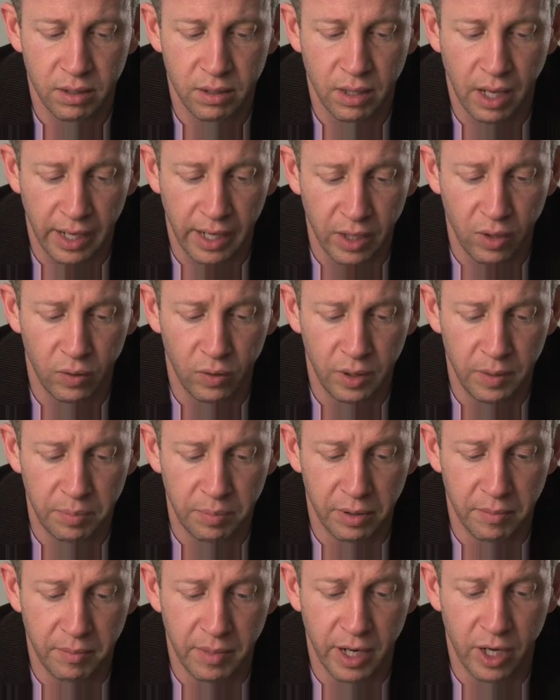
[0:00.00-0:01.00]
I can only
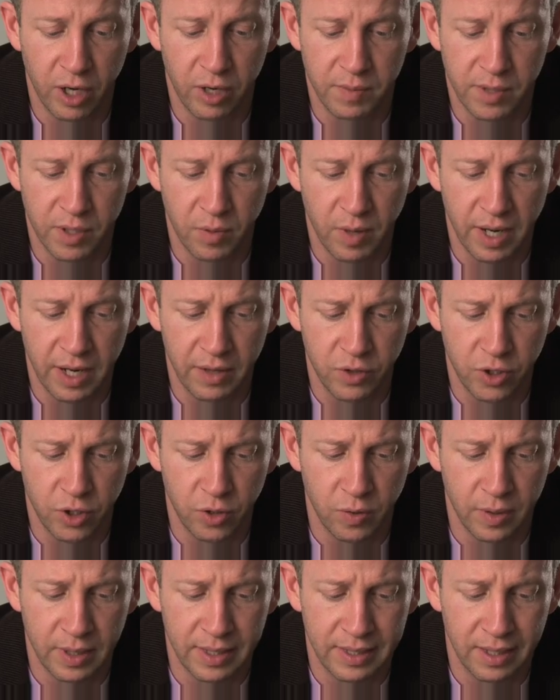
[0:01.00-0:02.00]
put my arms around
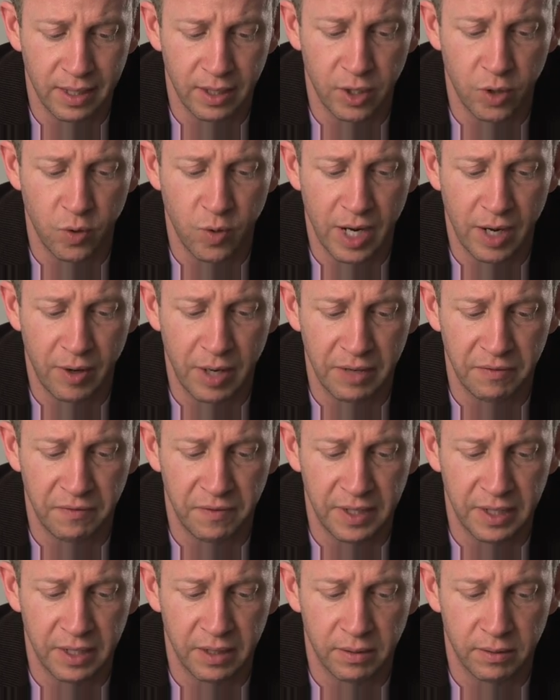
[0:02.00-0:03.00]
you and tell you how I
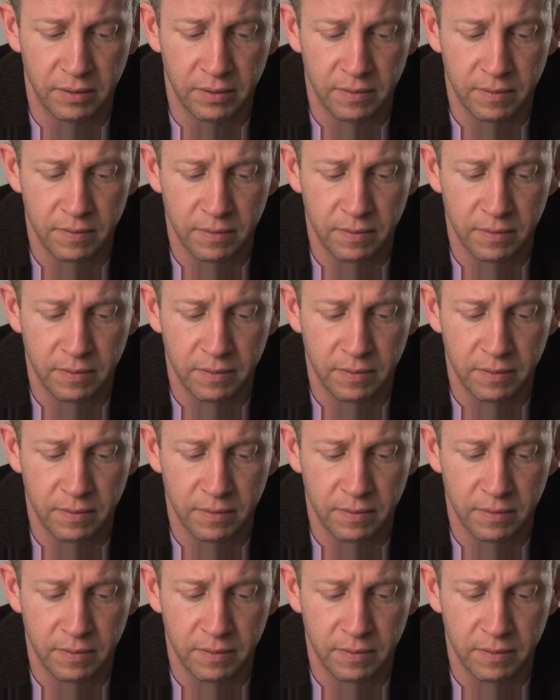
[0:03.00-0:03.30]
feel.